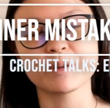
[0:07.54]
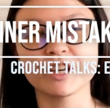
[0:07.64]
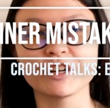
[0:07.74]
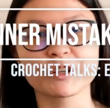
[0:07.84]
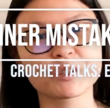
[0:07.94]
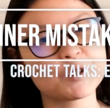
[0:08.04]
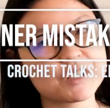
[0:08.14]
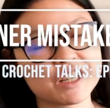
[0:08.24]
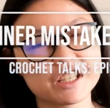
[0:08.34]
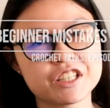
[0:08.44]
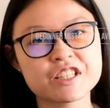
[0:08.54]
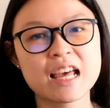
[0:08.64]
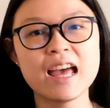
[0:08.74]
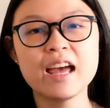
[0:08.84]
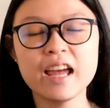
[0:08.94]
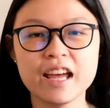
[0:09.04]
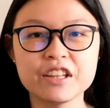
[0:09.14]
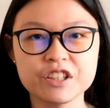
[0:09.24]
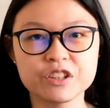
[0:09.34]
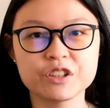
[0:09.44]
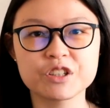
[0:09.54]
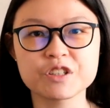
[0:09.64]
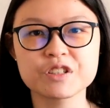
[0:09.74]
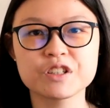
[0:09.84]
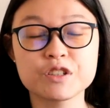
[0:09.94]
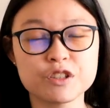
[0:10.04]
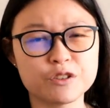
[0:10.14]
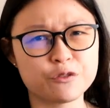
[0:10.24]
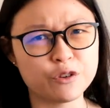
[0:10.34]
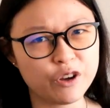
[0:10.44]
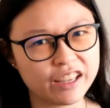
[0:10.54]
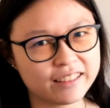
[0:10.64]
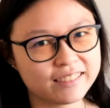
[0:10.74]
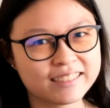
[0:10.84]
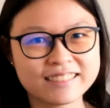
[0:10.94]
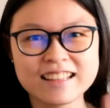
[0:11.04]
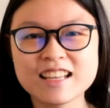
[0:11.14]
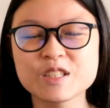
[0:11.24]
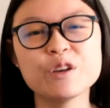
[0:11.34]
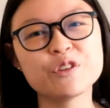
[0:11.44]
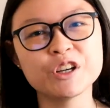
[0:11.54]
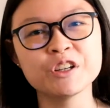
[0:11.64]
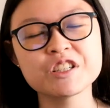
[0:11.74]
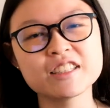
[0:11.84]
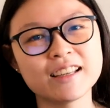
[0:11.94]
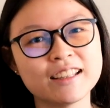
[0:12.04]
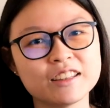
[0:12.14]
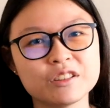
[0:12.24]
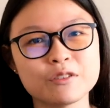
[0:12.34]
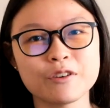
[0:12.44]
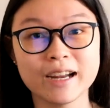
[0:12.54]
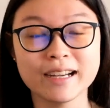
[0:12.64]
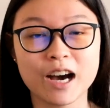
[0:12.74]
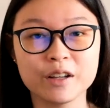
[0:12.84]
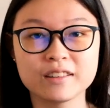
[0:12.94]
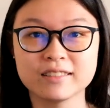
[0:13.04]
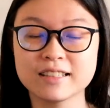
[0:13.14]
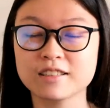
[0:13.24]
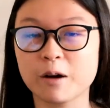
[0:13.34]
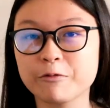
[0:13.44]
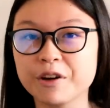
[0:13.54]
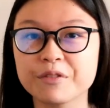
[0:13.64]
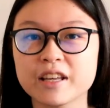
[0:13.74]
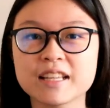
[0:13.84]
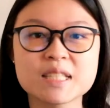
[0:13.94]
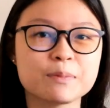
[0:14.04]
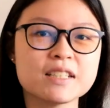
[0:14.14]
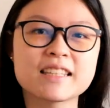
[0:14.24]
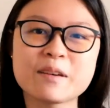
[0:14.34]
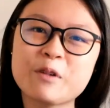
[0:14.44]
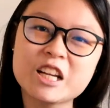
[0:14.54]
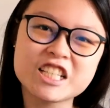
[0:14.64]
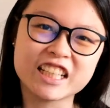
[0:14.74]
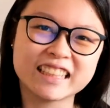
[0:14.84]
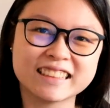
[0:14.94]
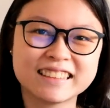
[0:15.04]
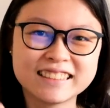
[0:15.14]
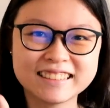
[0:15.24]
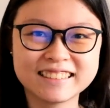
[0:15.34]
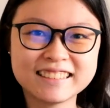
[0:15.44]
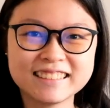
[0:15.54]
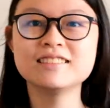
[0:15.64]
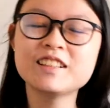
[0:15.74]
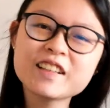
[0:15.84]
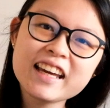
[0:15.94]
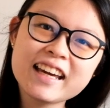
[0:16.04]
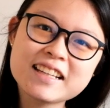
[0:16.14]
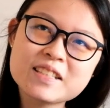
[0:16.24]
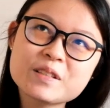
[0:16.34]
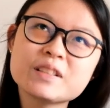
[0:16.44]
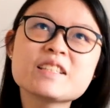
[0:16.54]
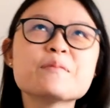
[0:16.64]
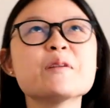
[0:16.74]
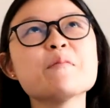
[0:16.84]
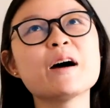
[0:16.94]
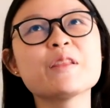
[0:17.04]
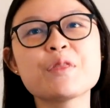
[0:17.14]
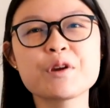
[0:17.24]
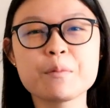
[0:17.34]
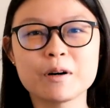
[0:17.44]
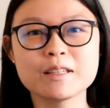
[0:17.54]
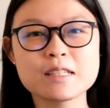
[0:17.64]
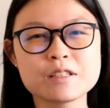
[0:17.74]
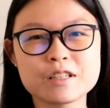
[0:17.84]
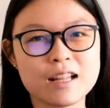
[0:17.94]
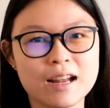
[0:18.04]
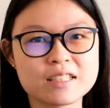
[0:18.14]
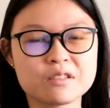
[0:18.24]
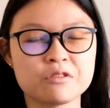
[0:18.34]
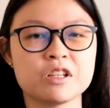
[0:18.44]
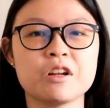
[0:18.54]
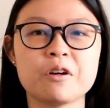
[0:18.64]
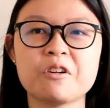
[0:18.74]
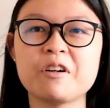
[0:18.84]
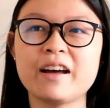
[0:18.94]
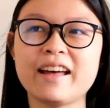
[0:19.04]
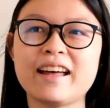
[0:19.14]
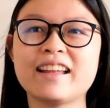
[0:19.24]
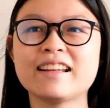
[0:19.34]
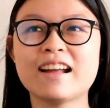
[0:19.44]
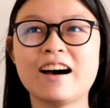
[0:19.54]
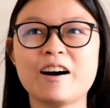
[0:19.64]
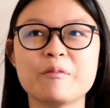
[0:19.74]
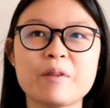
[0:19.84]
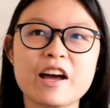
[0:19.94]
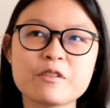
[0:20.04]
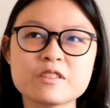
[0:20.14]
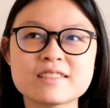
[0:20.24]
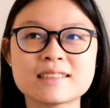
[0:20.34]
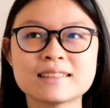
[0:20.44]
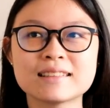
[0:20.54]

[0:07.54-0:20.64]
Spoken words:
beginner crocheters and knitters should avoid. So if you're interested to find out these top 5 things, please keep watching. Okay, so it's been about 3 months since our last video, and I was